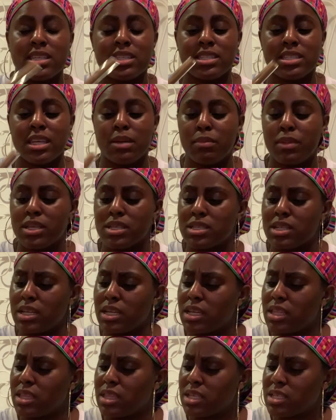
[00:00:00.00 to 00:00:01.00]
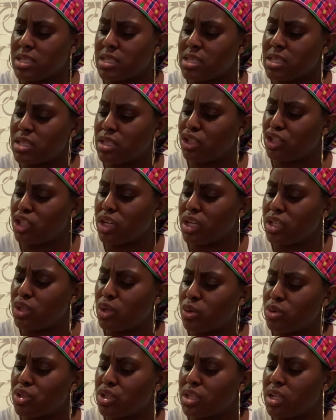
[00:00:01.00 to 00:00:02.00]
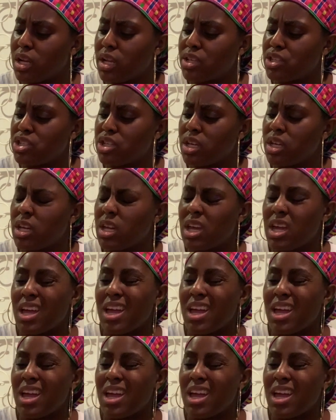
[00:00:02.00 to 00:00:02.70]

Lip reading: seamlessly. This is in the shade Dolce de Leche.